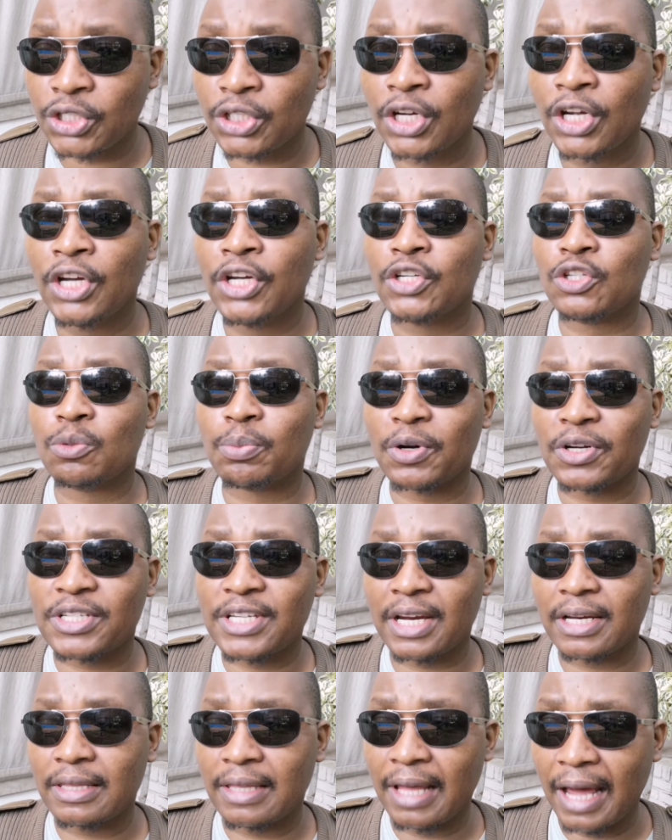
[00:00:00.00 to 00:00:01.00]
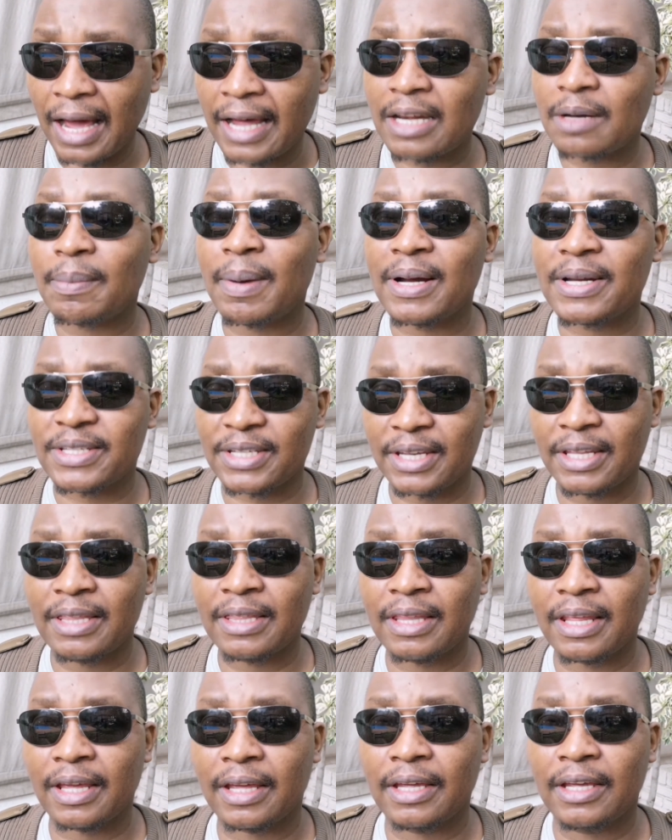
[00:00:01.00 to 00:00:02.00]
to protect the animals in there.
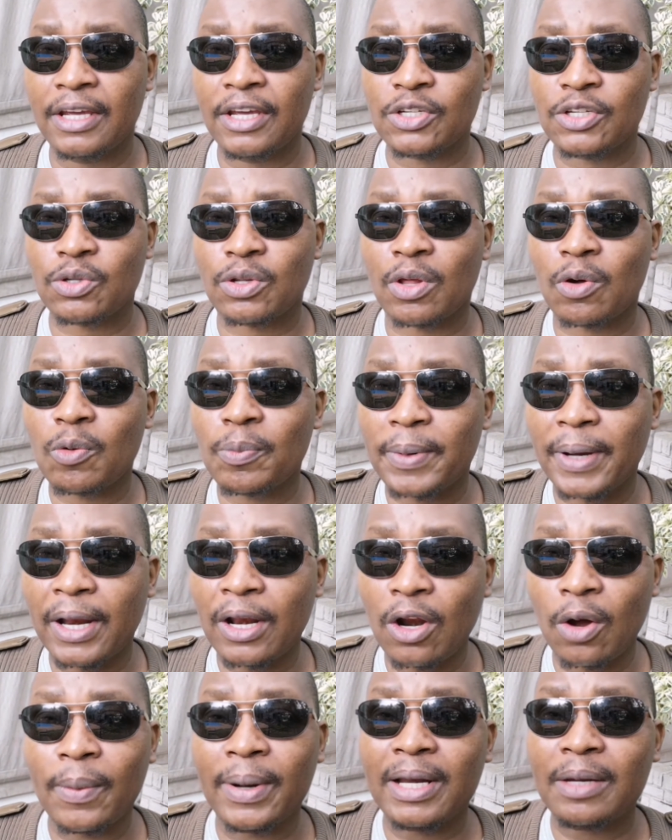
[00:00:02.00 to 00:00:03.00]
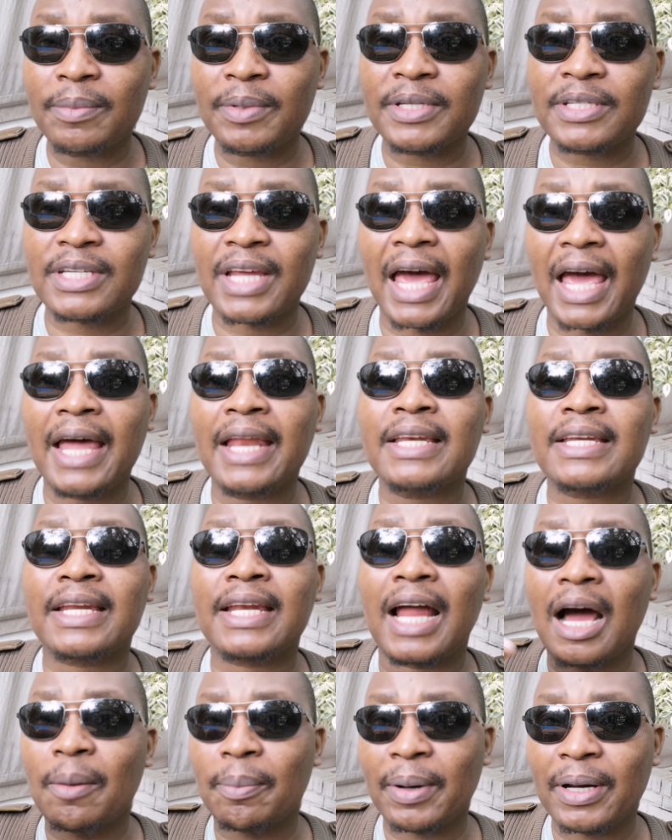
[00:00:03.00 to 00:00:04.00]
So there will be a lower limit and an
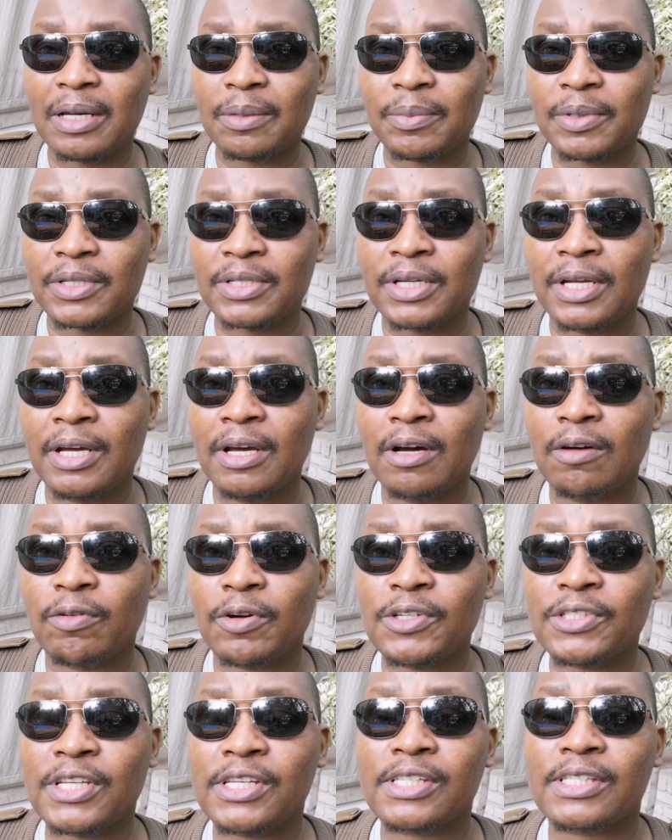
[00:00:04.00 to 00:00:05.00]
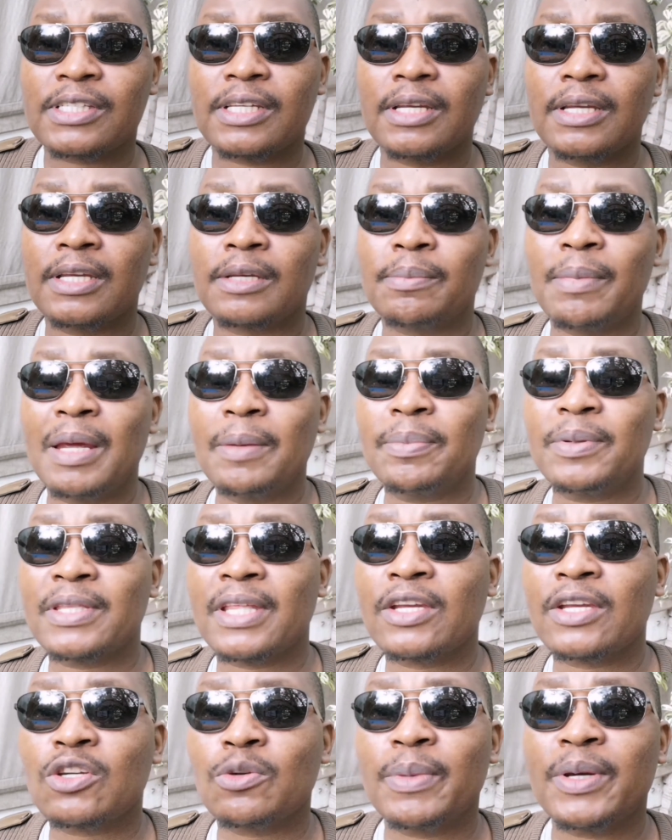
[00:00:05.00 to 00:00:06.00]
upper limit. For instance, it may be that you
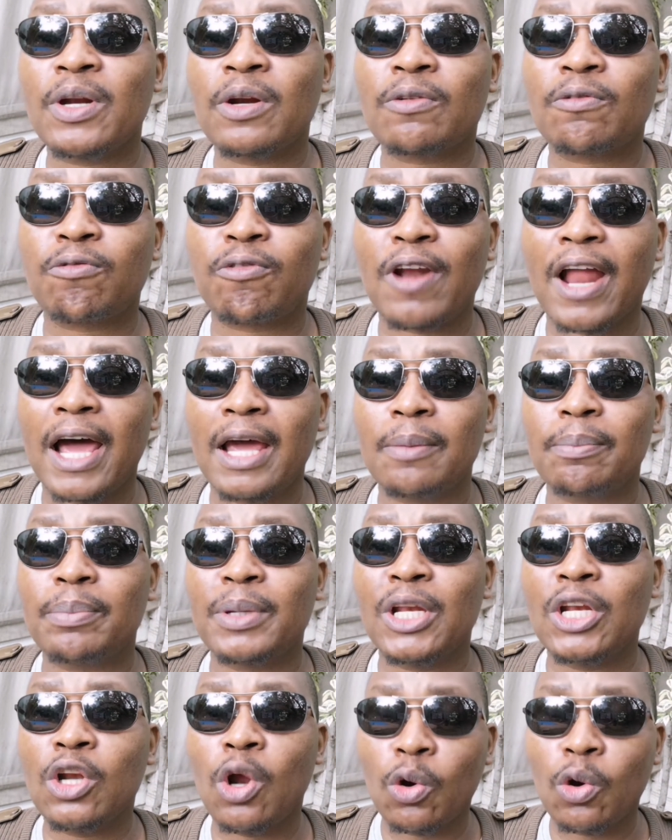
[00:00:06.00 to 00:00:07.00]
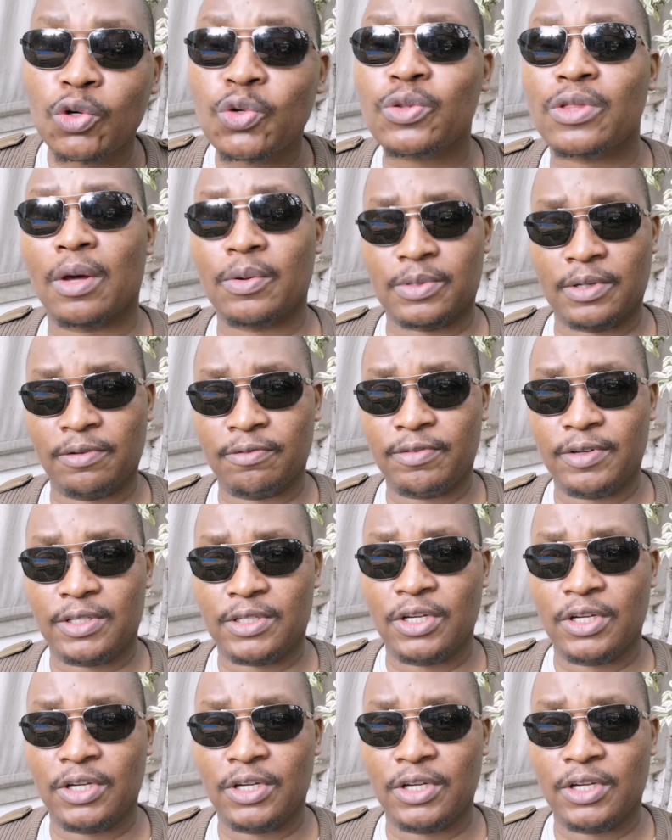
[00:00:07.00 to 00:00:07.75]
may not fly below 2,000 feet.